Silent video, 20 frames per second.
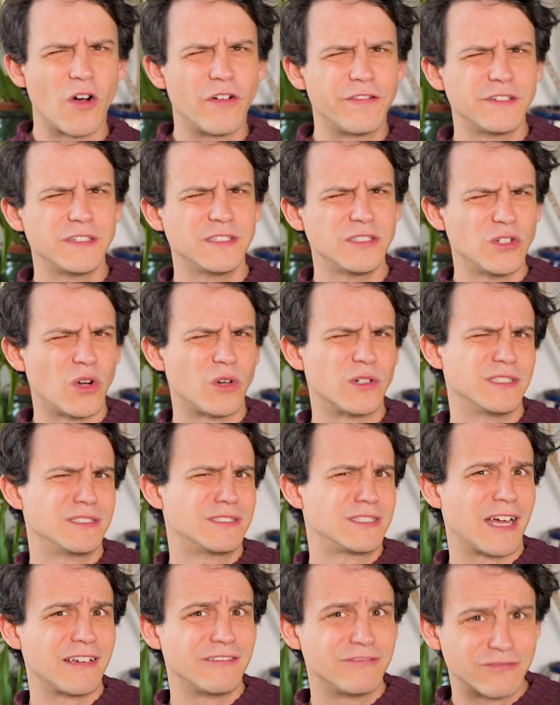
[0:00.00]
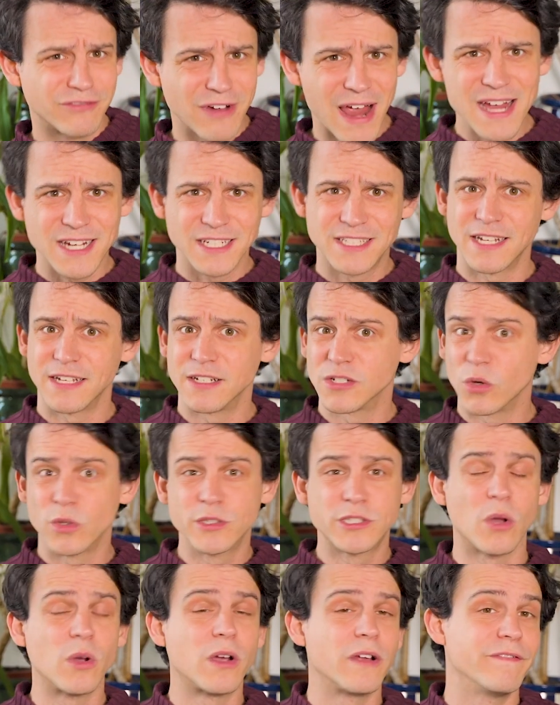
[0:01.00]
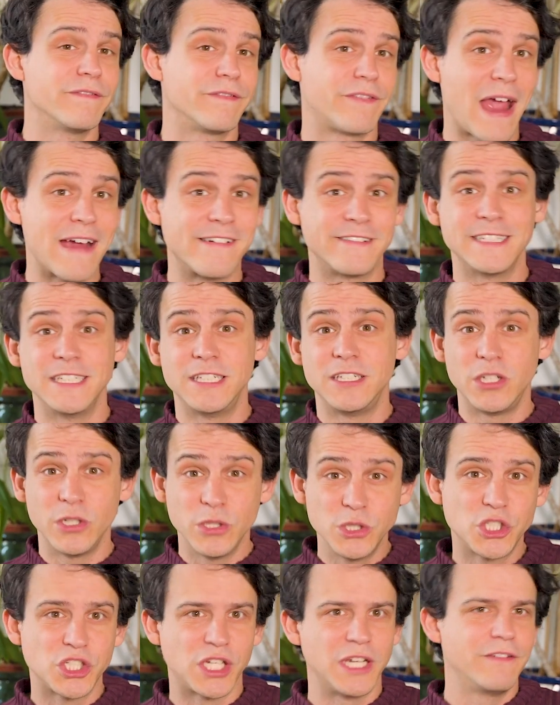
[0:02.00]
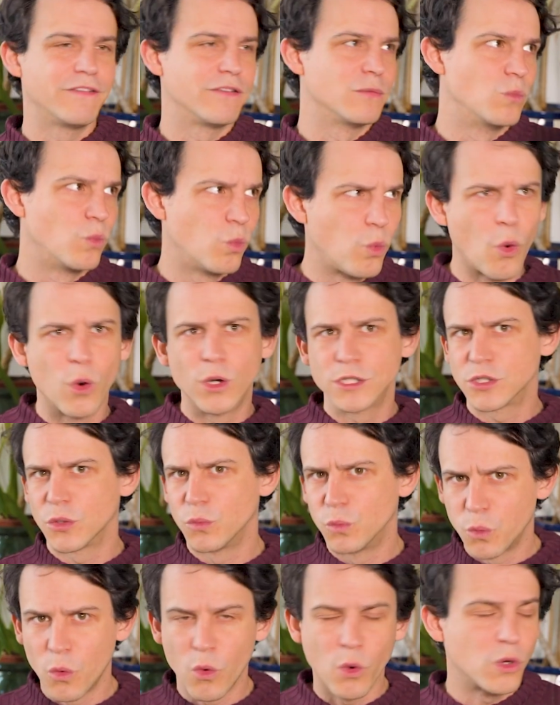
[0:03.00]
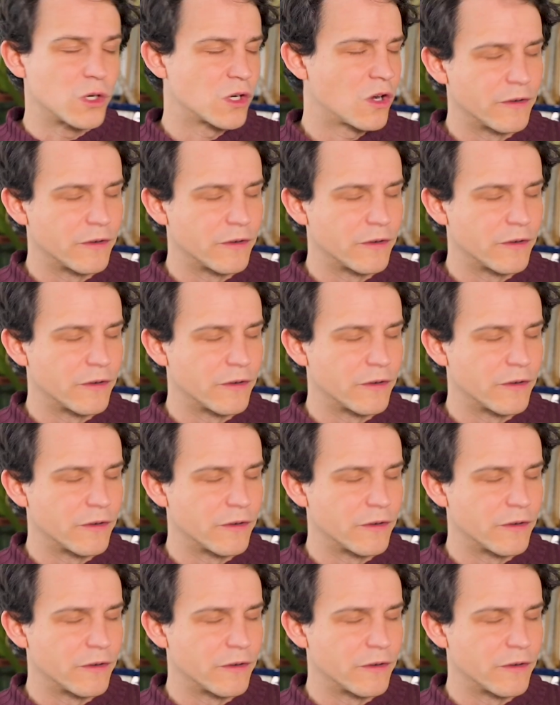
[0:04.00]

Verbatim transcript: often not direct and also can vary hugely from war to war,